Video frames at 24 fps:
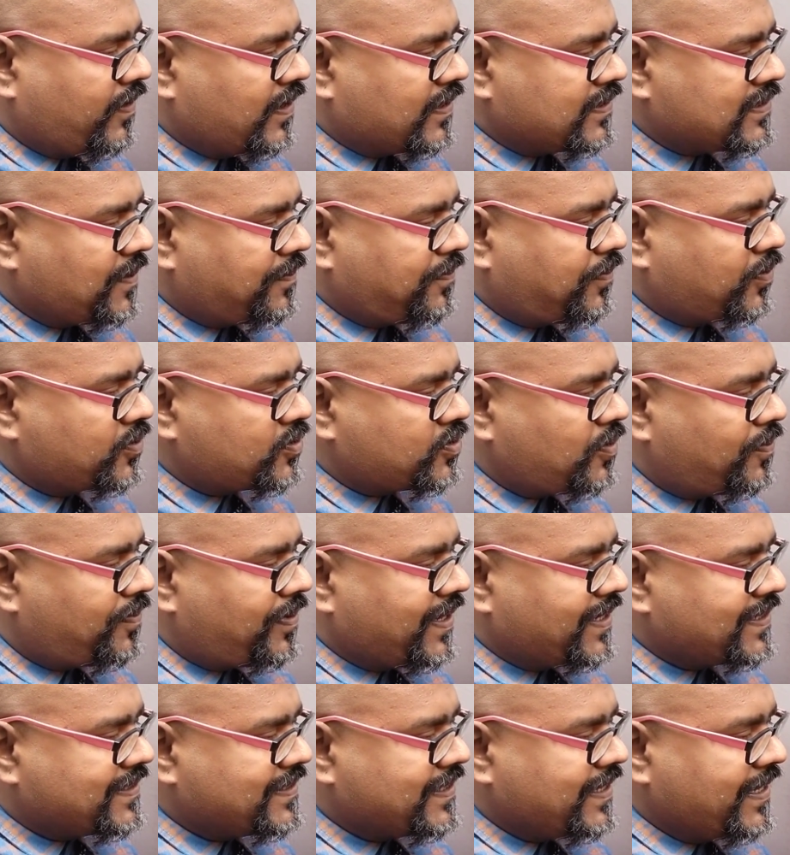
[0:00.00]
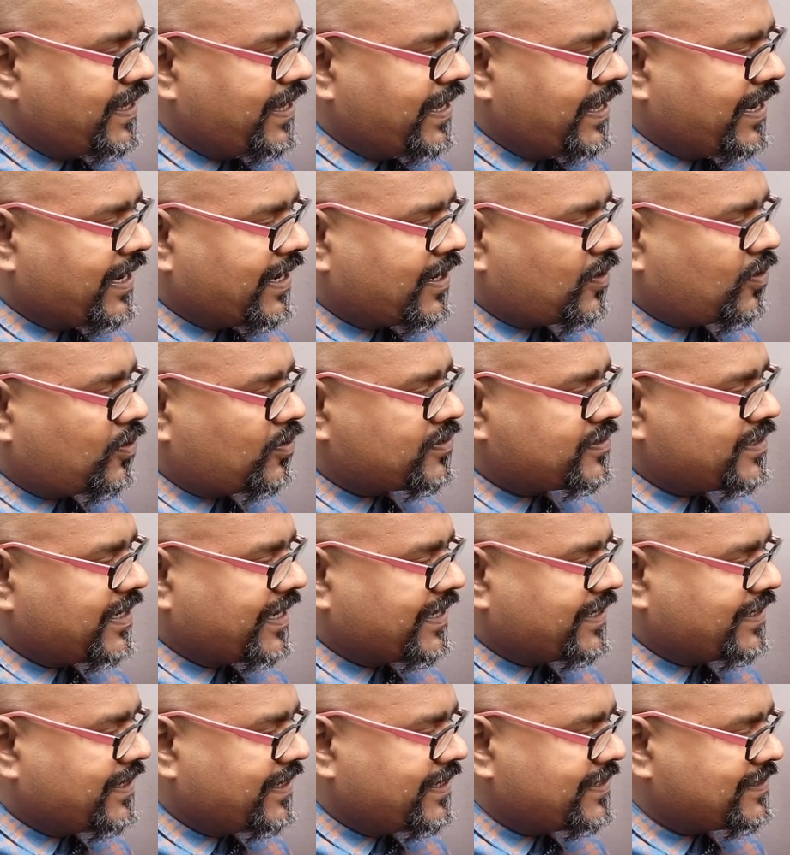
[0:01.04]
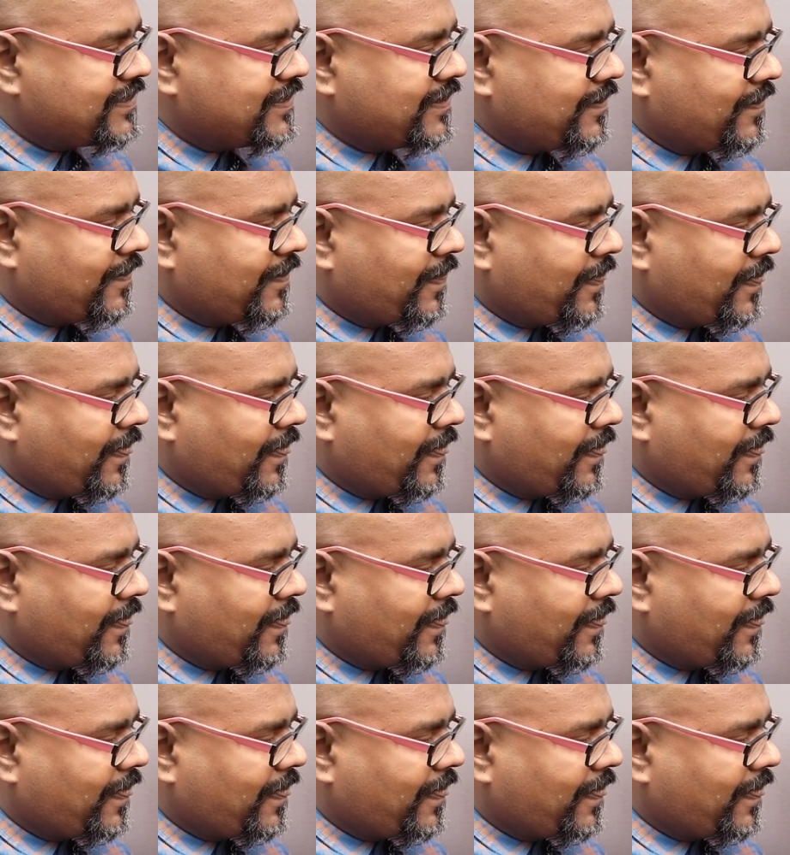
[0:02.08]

You are supposed to place the electrodes like this.